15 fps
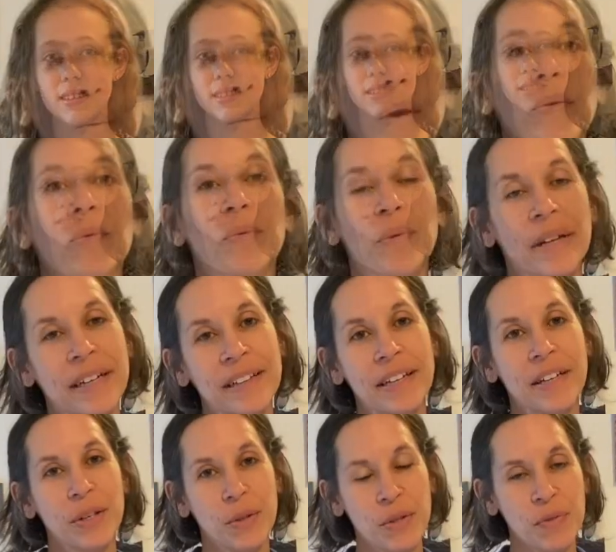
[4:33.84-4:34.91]
One
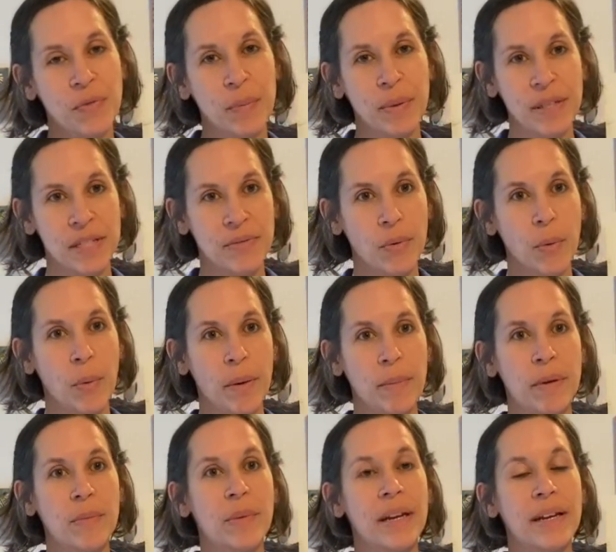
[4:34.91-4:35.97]
really useful piece of
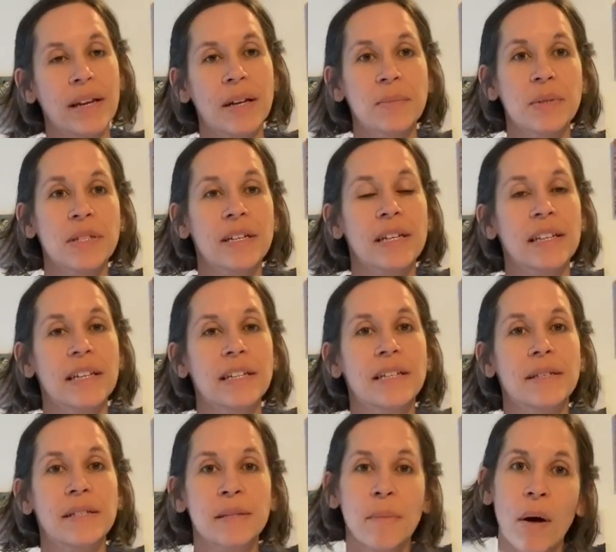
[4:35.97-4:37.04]
equipment when it comes to
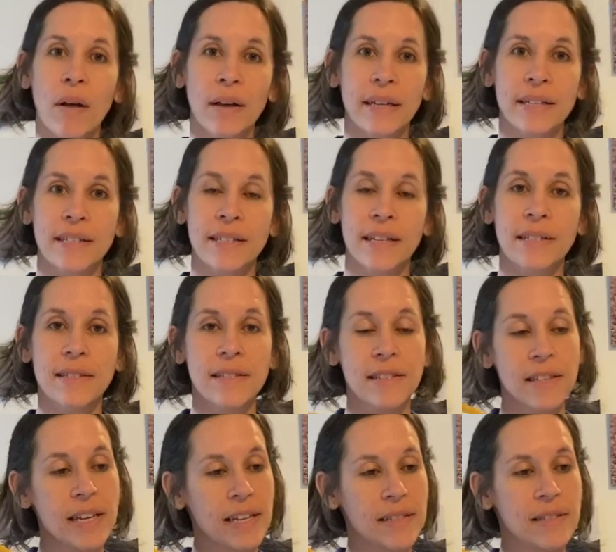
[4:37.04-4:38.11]
collecting small insects
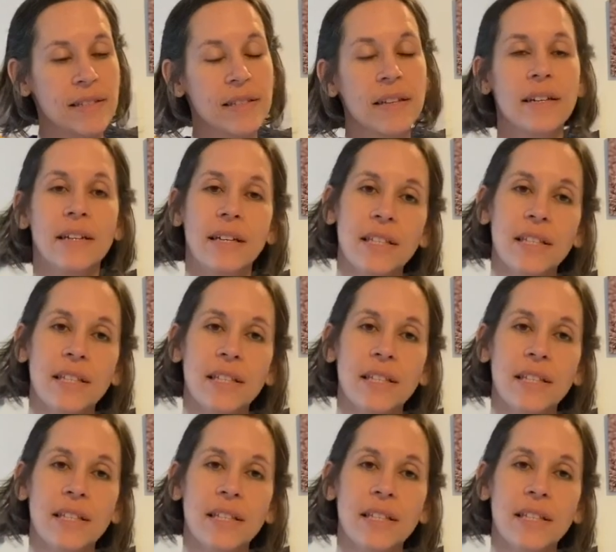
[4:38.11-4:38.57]
is this.